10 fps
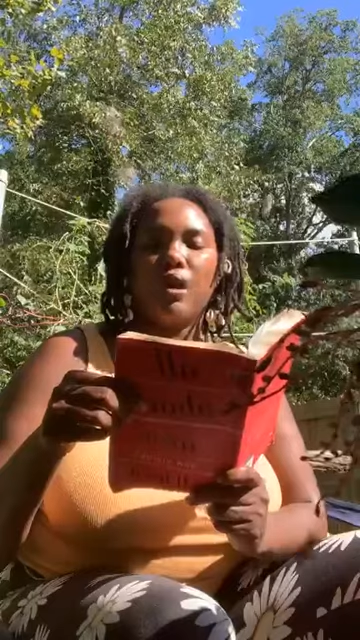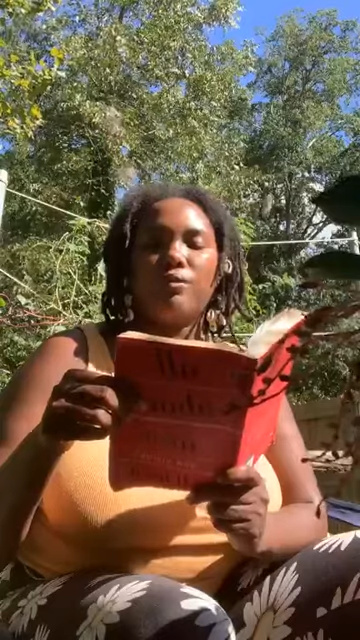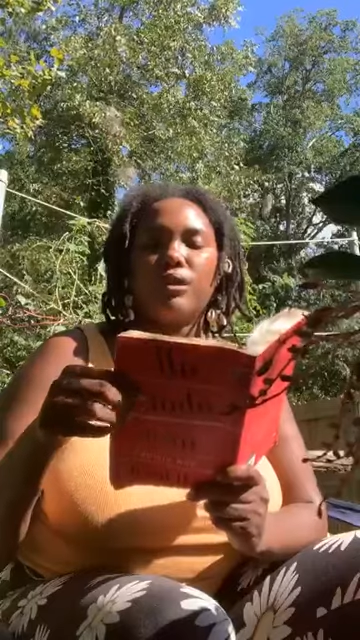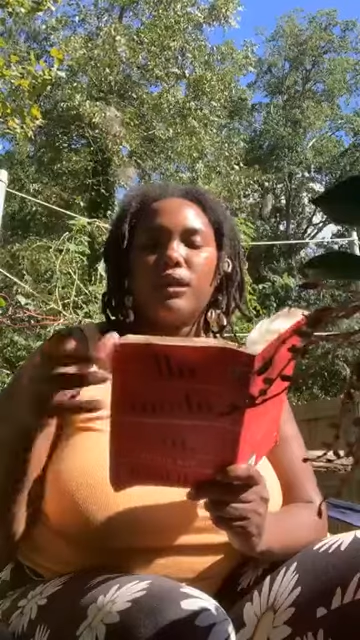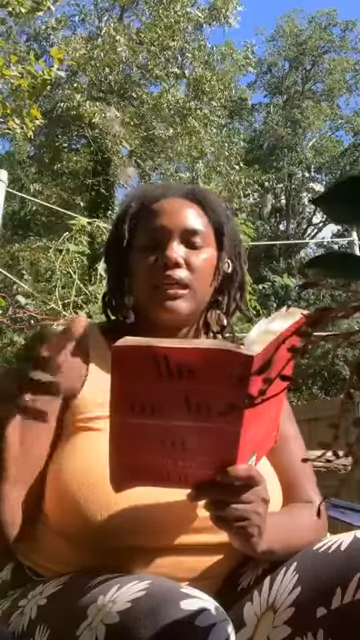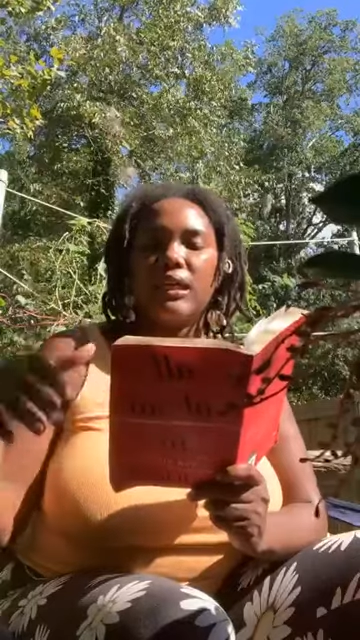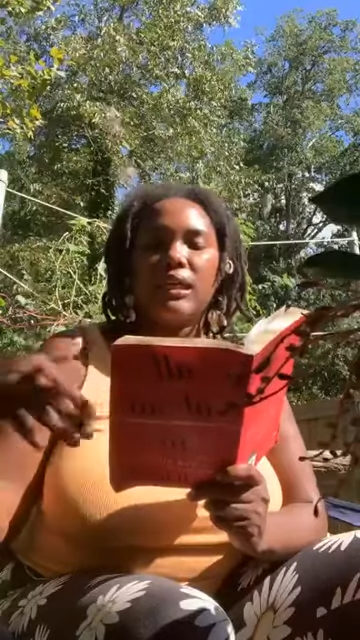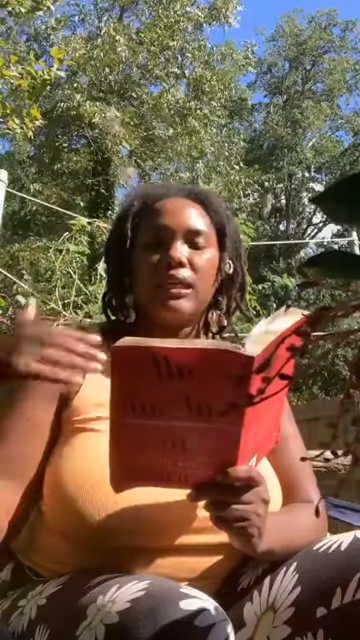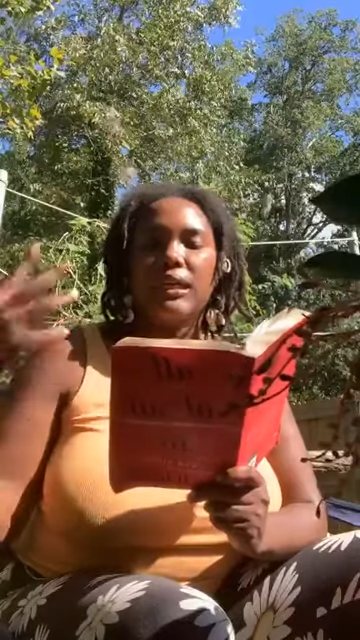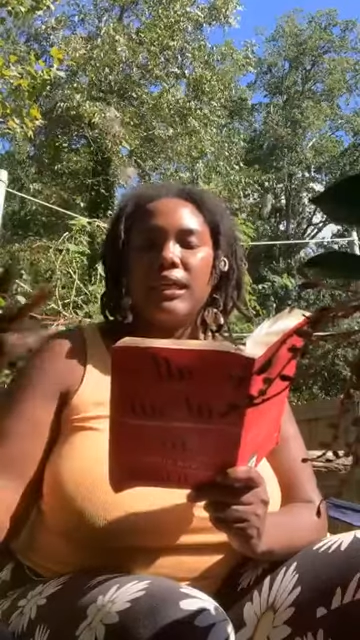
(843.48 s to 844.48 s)
Traveled
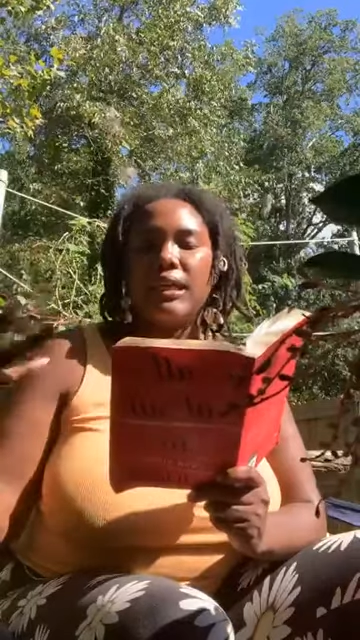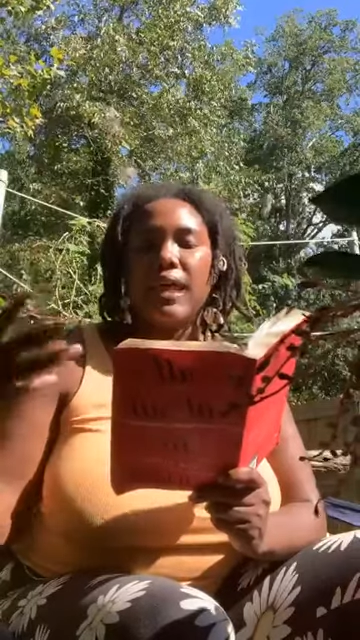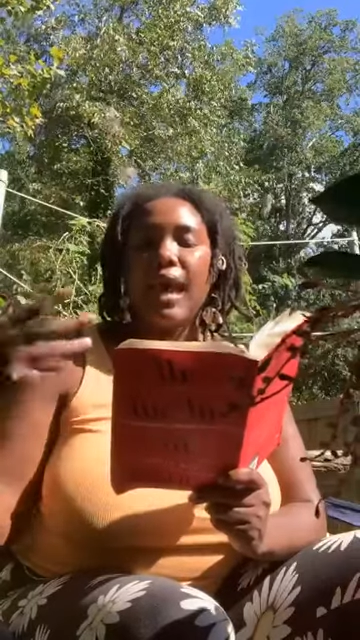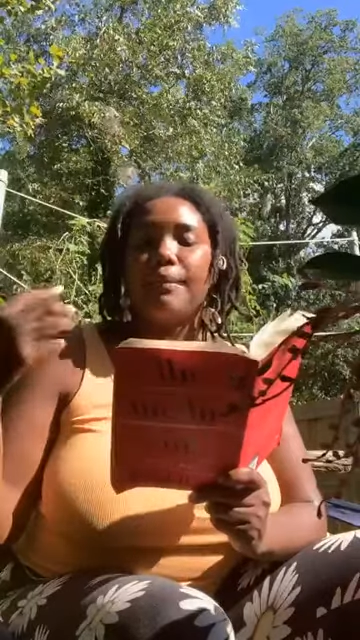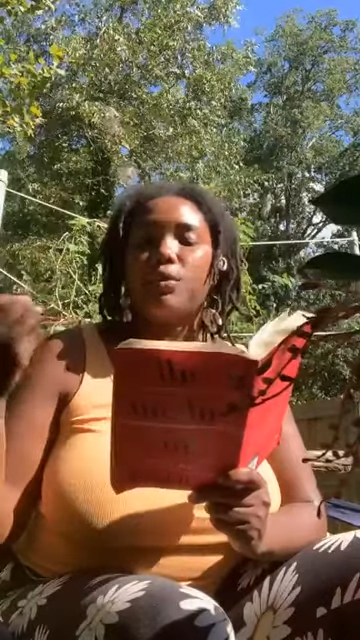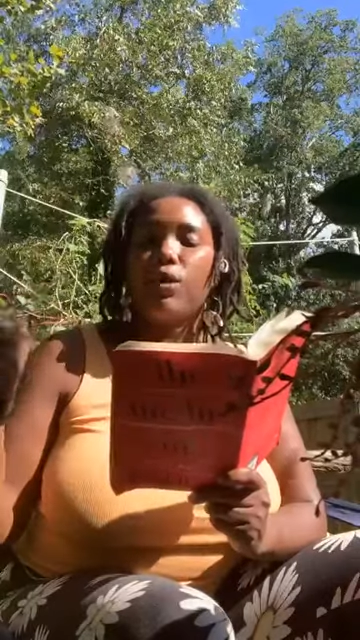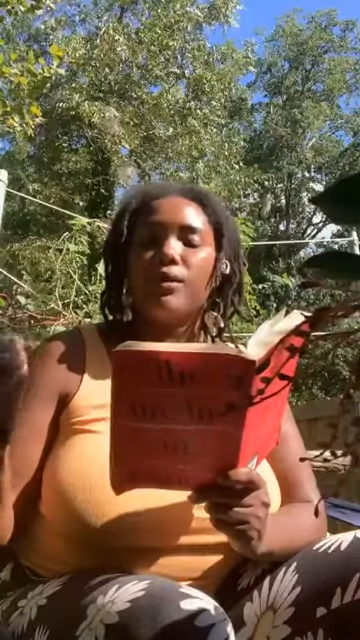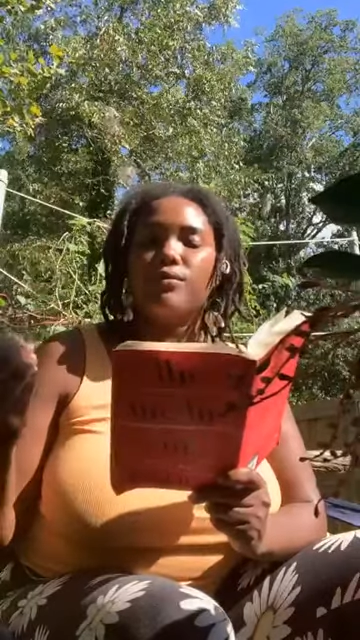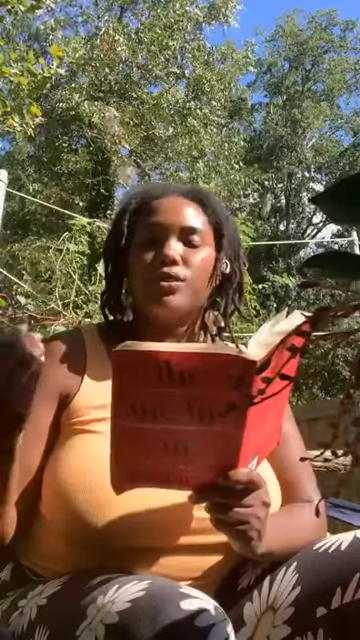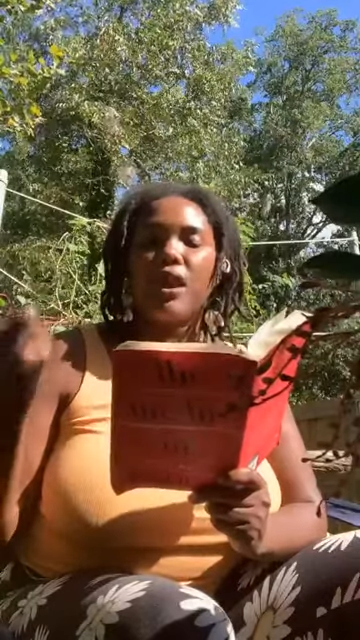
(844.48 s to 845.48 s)
again and again, I am
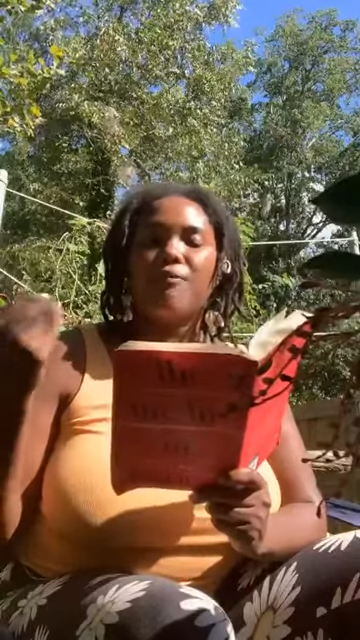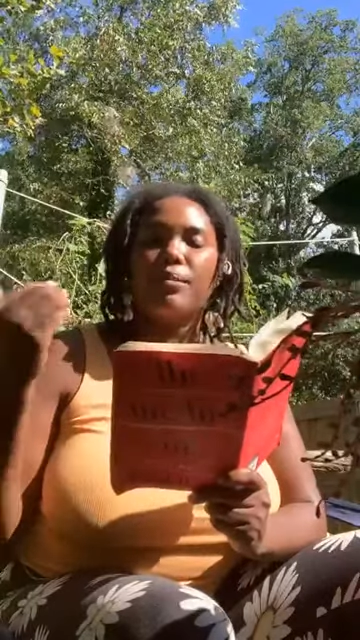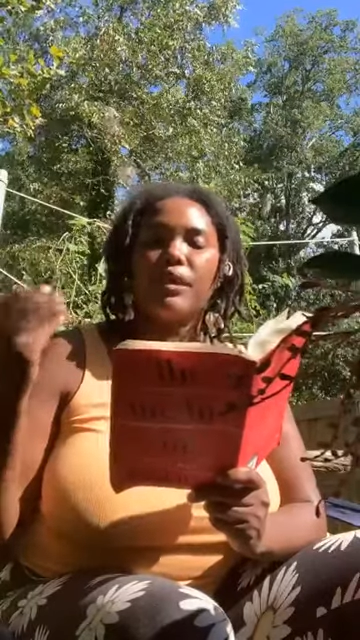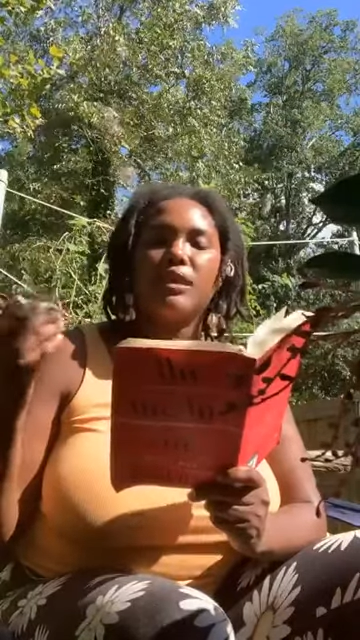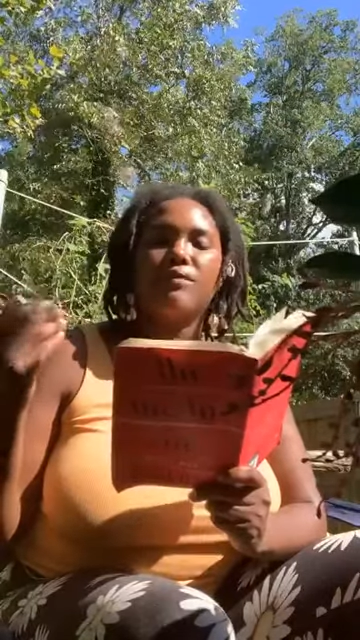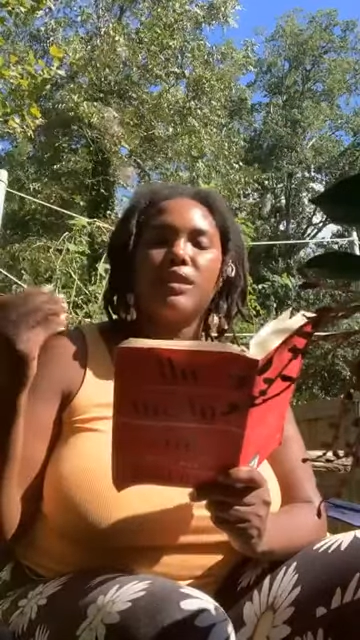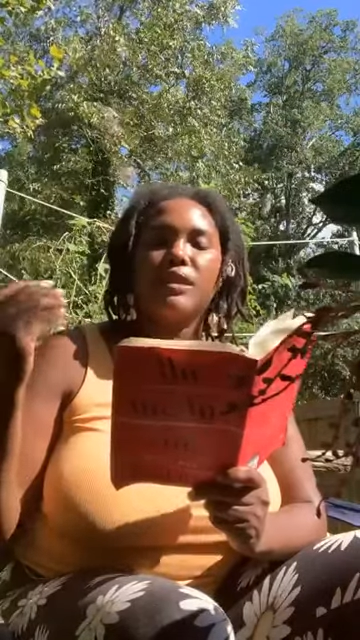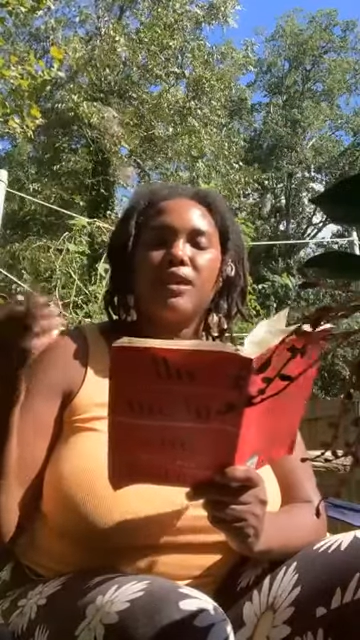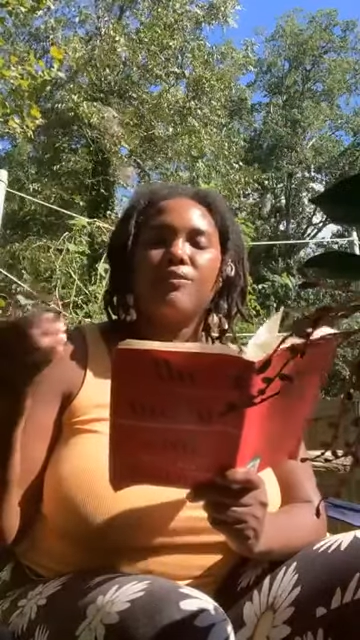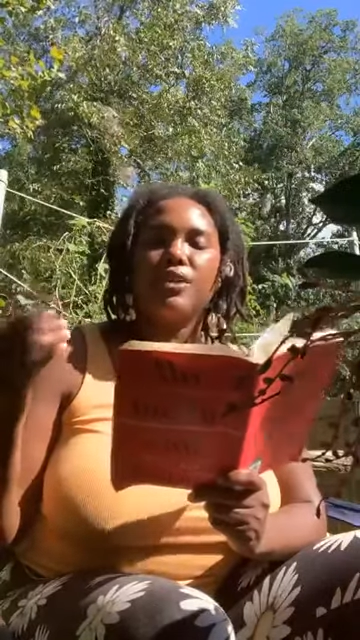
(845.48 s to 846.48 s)
grateful to have been given a
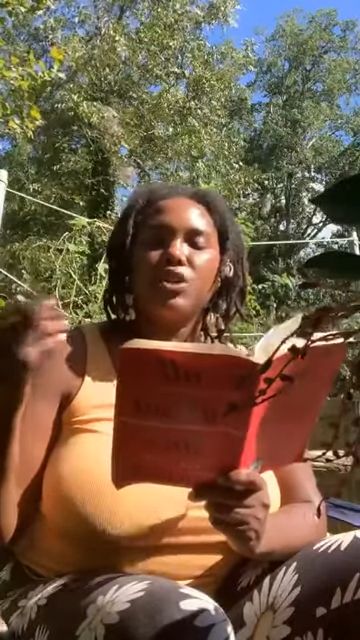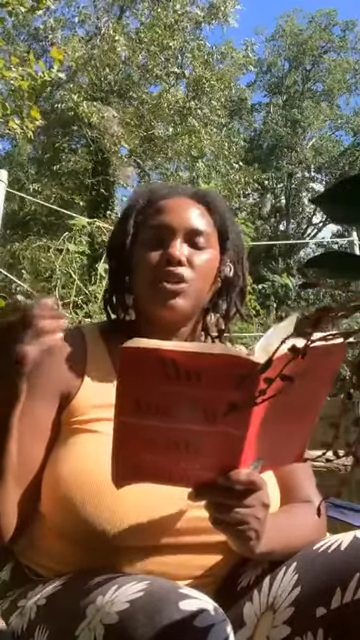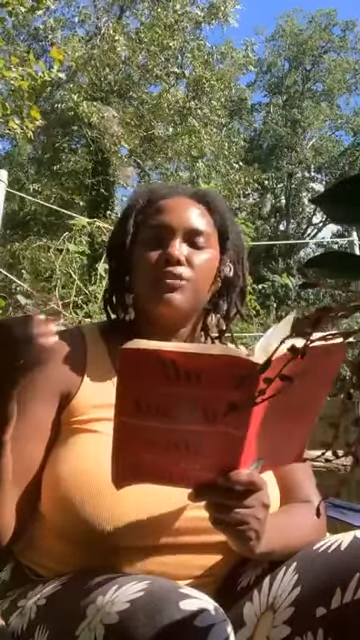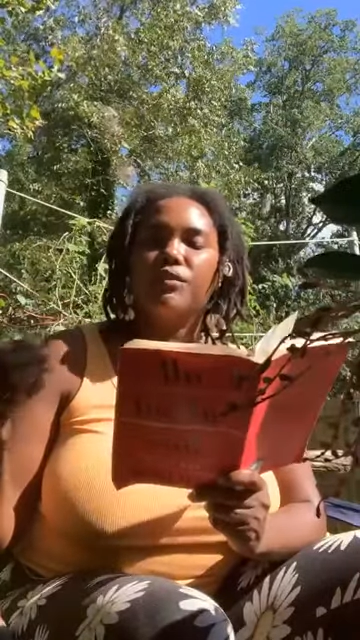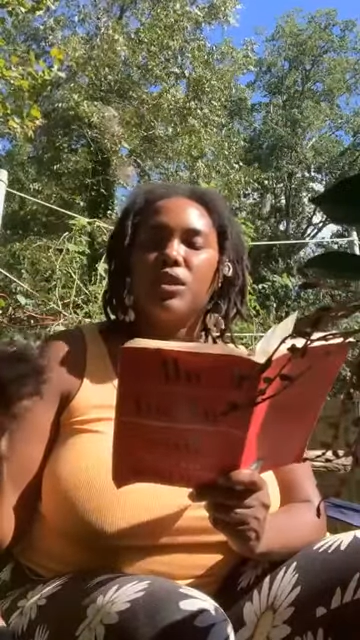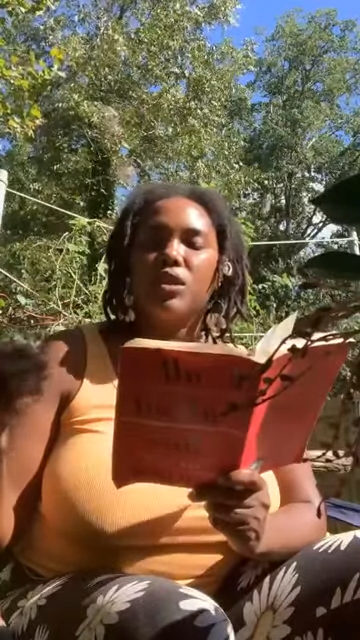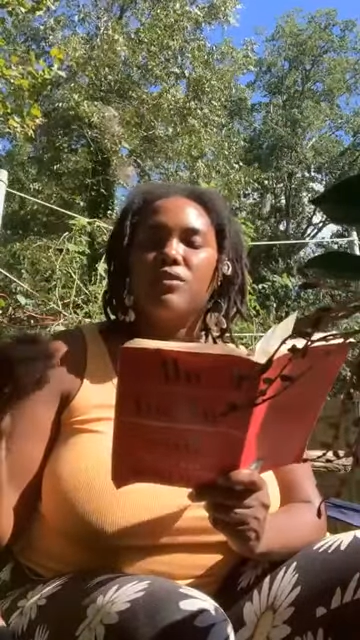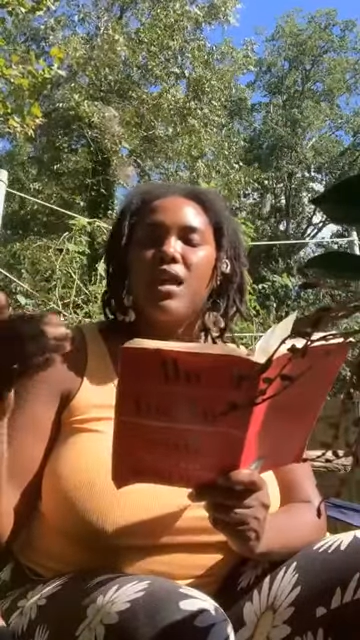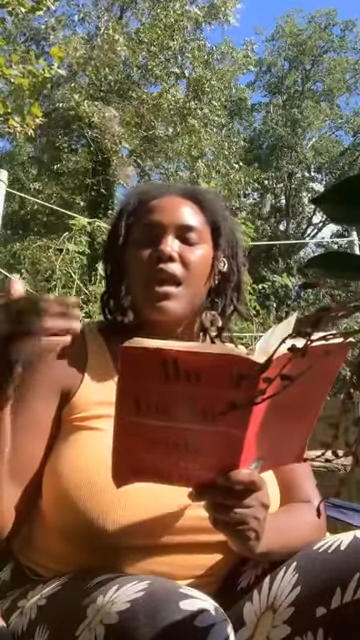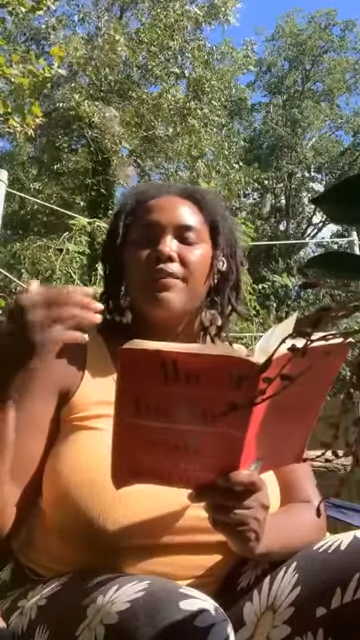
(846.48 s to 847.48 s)
definition of love